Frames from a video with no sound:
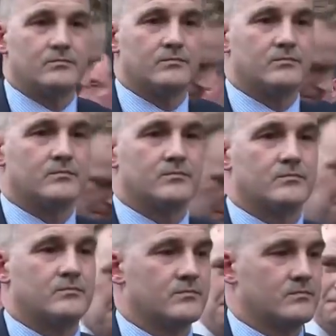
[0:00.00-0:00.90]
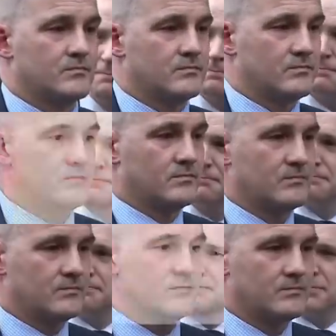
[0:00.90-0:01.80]

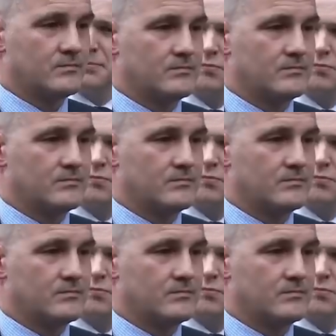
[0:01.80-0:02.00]
(silent)